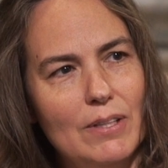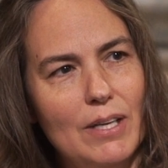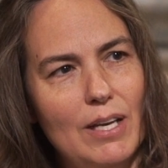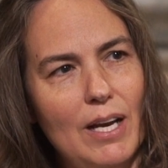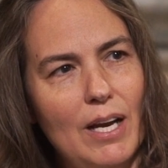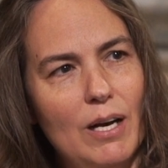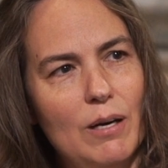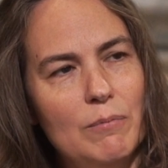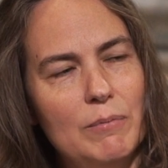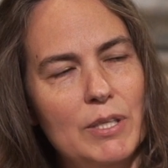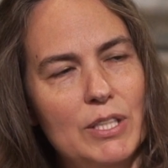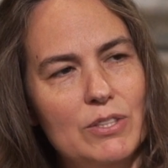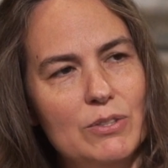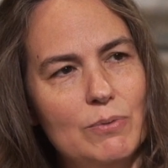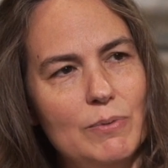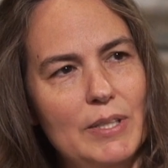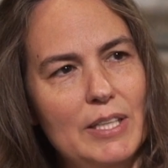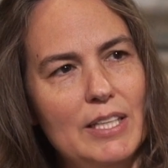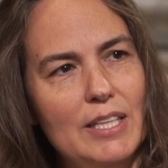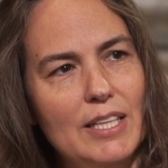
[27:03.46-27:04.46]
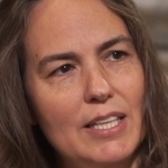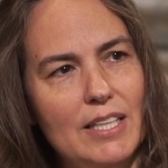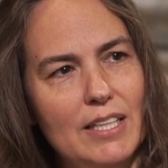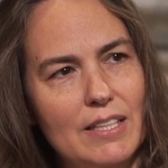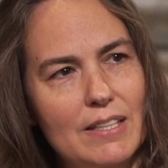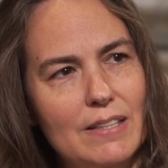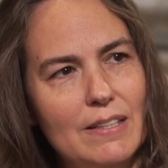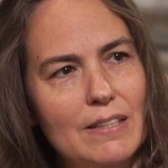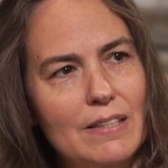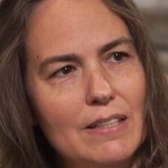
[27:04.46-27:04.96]
how much we
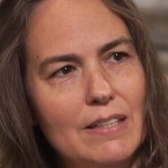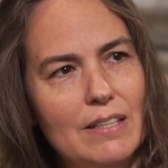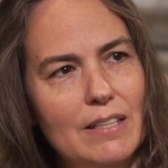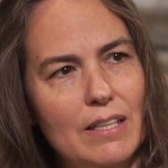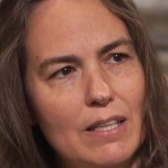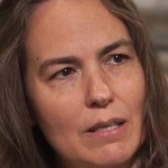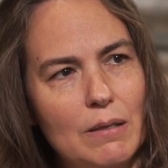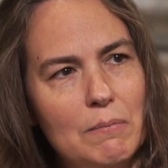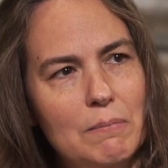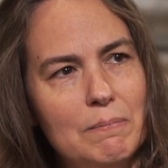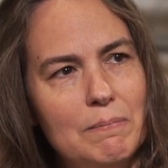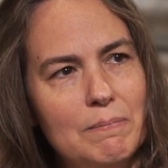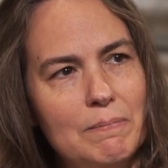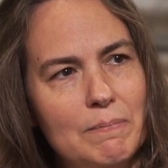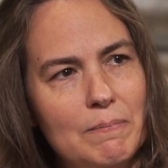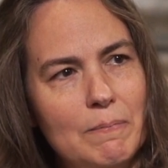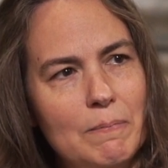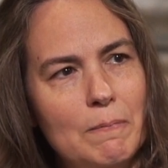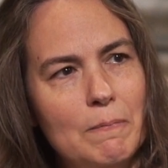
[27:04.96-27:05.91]
need him.